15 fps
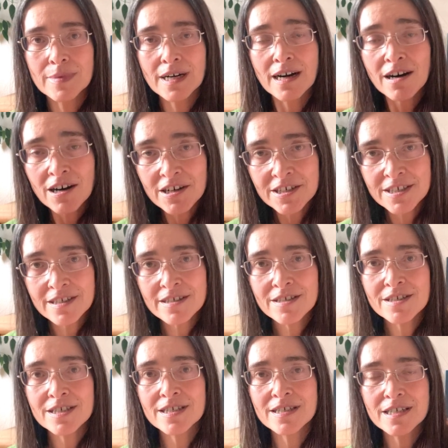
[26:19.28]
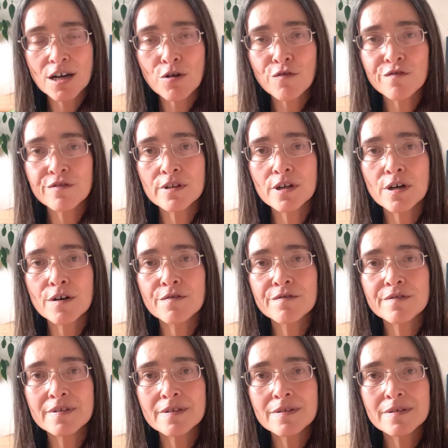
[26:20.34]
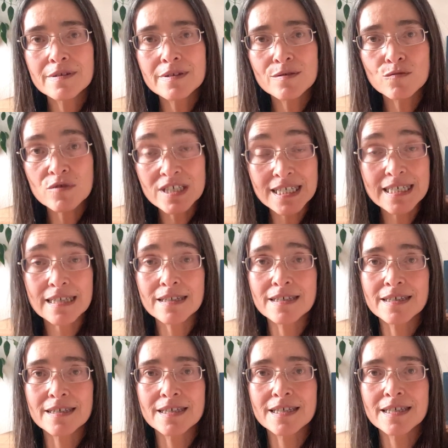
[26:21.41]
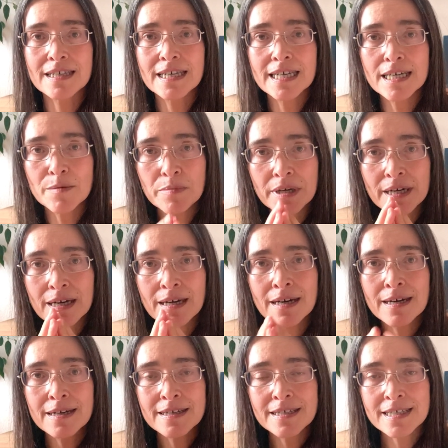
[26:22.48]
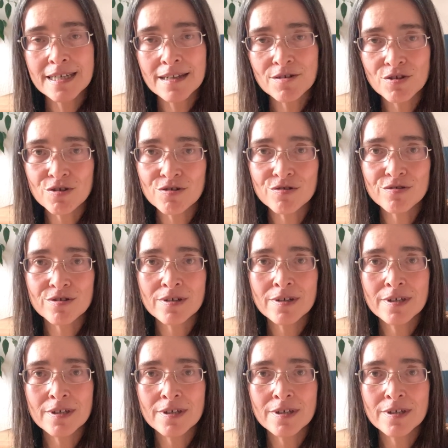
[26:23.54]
kindness, self-love, resilience, keeping centered